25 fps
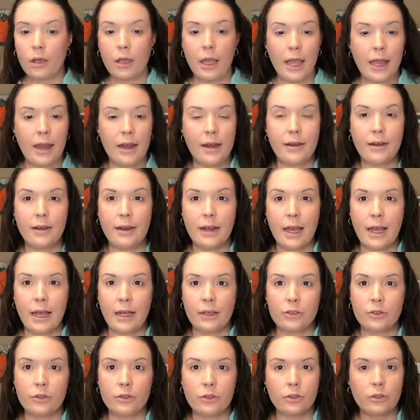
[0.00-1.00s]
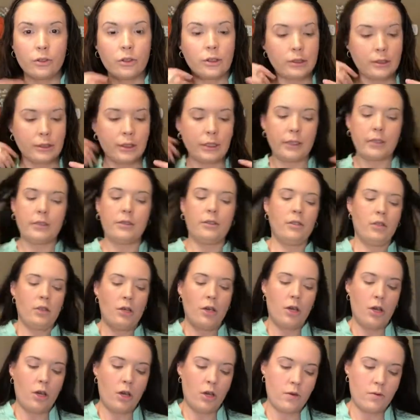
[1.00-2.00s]
and natural looking.
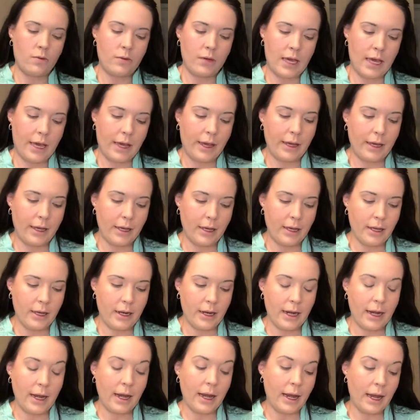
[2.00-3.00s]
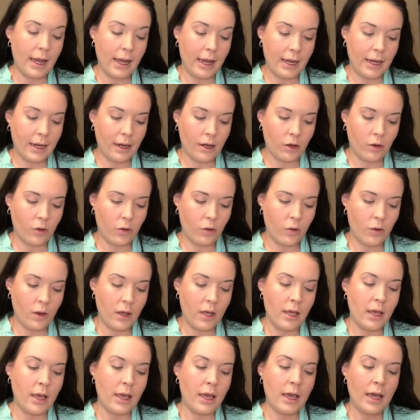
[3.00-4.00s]
Okay, now
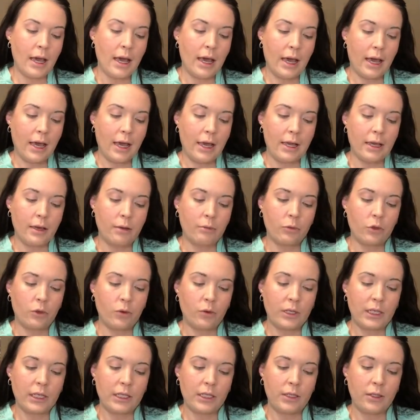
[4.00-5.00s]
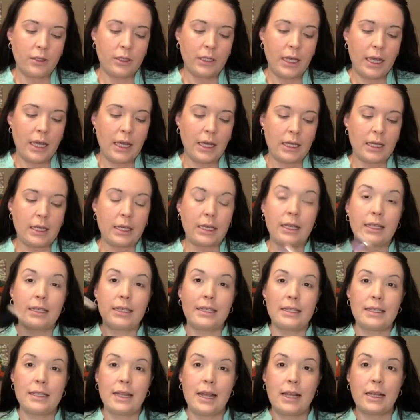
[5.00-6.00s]
I am going to take
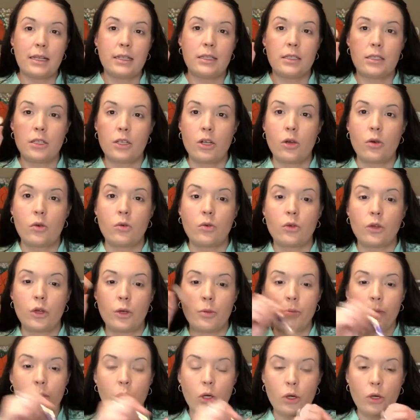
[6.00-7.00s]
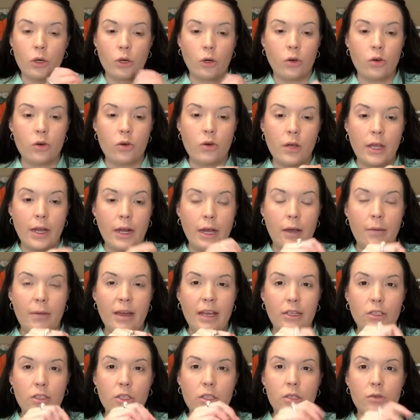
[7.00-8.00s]
Sandstone Pearl and I'm
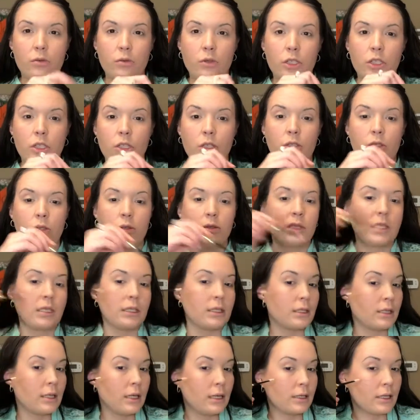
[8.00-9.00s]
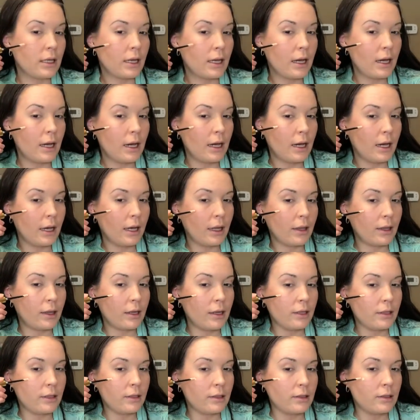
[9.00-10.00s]
actually going to use this as a
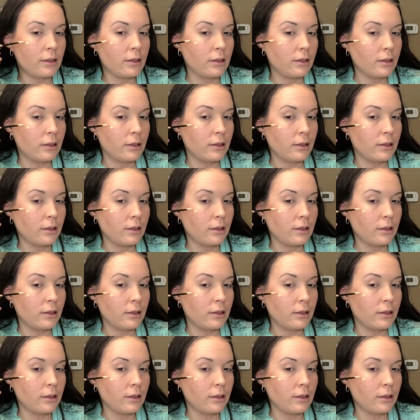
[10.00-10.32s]
highlight.